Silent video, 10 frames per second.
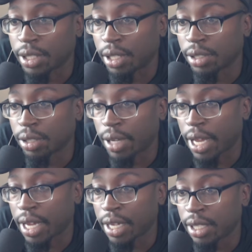This also
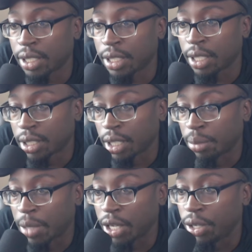adds
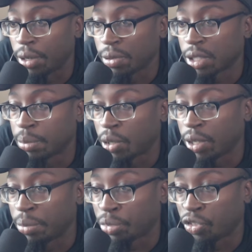some noticeable
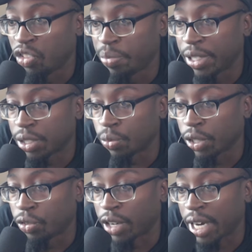improvements
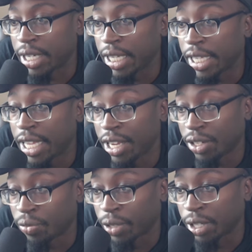when grinding
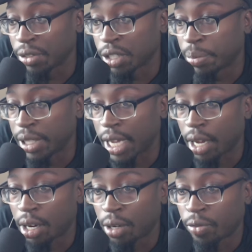kinked rails, but not
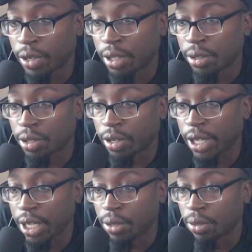all rails are
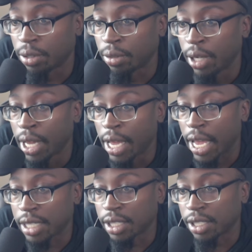equal,
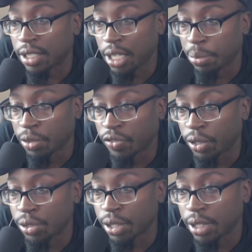as the steeper
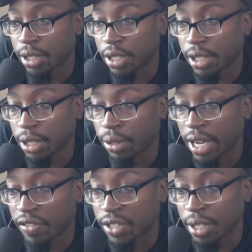versions still
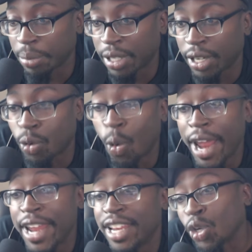have some kink.
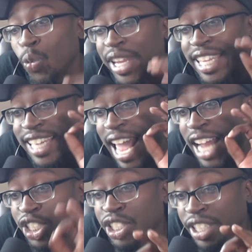Wait, so we can
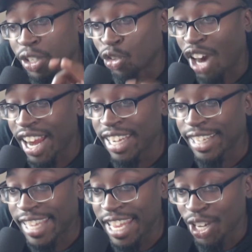actually
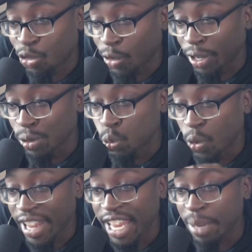grind kink rails
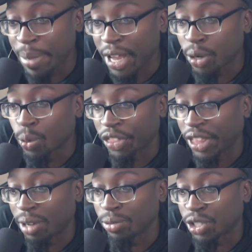way better
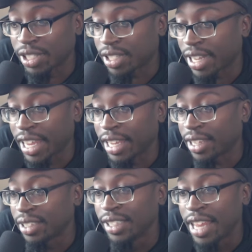without just
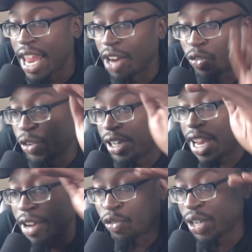like
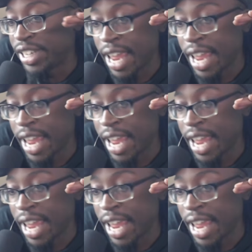every